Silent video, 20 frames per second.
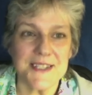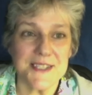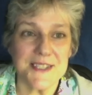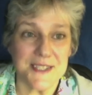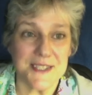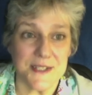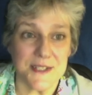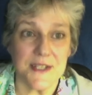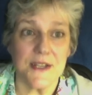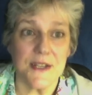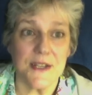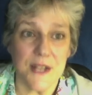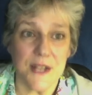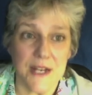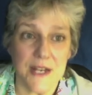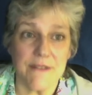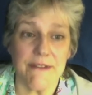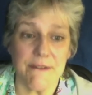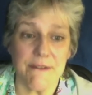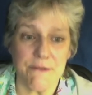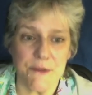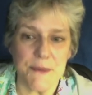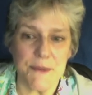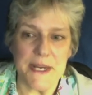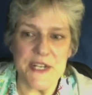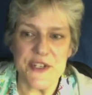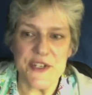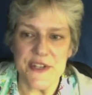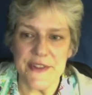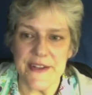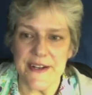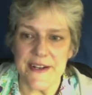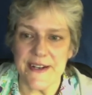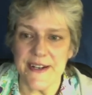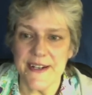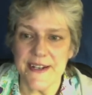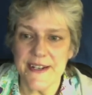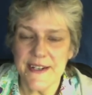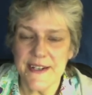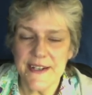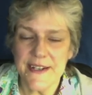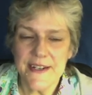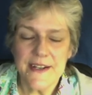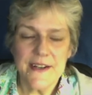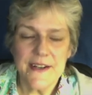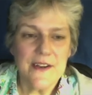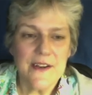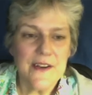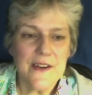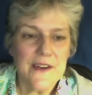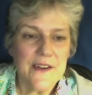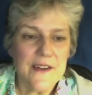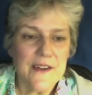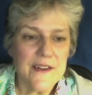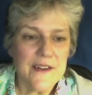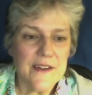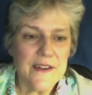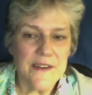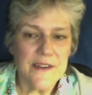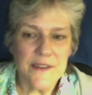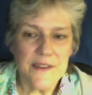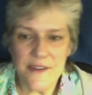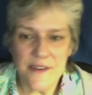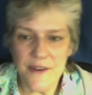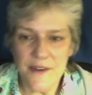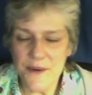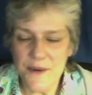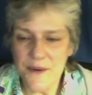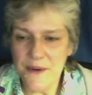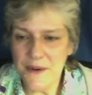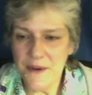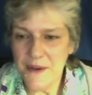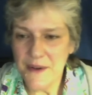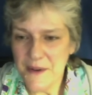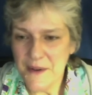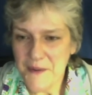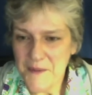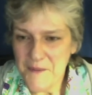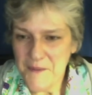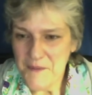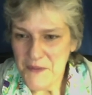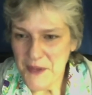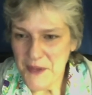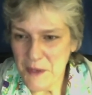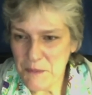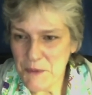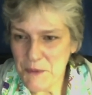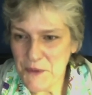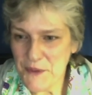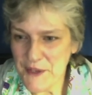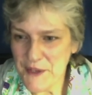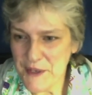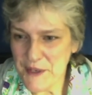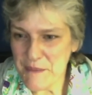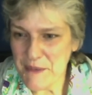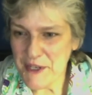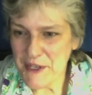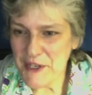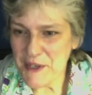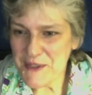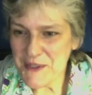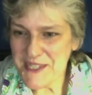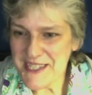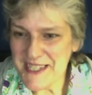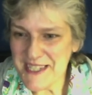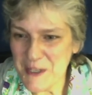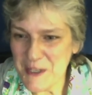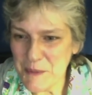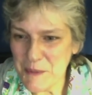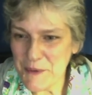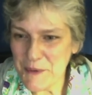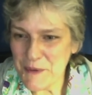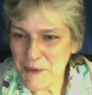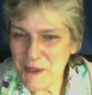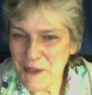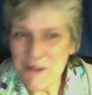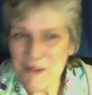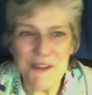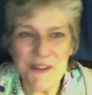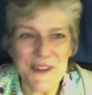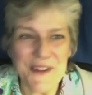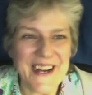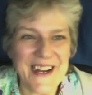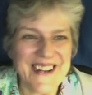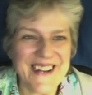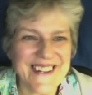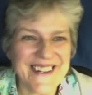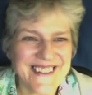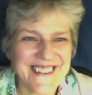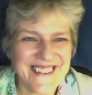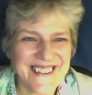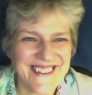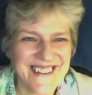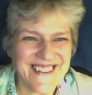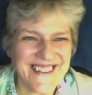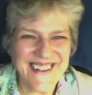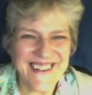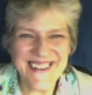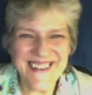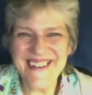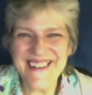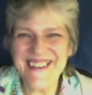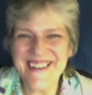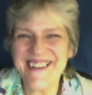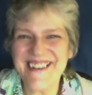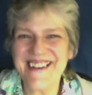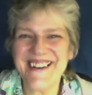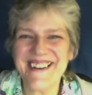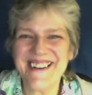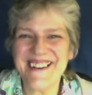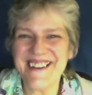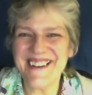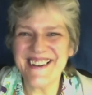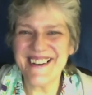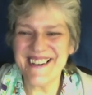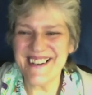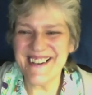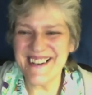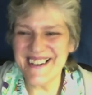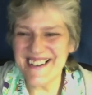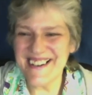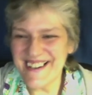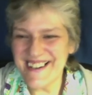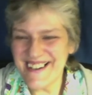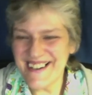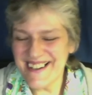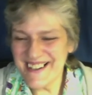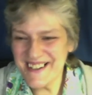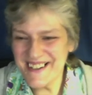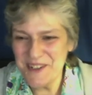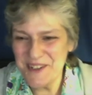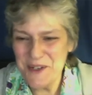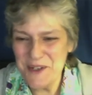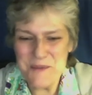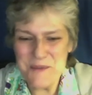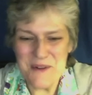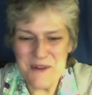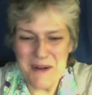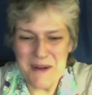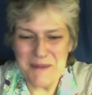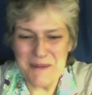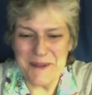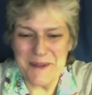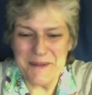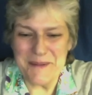There's a lot of information there. I so I'll put that in my notes to help you look for that. Thank you very much. No problem.